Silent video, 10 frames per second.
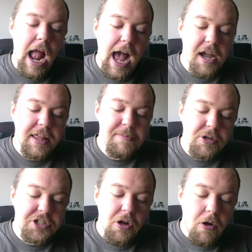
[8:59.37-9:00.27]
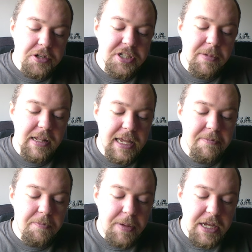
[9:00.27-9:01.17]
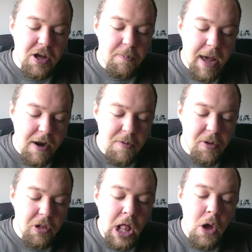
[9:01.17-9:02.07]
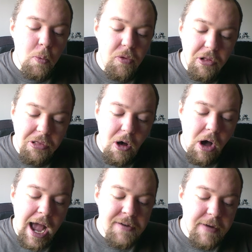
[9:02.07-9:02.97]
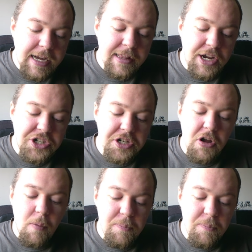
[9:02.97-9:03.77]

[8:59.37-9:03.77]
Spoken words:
and they must ultimately be comparable with the law and regulation on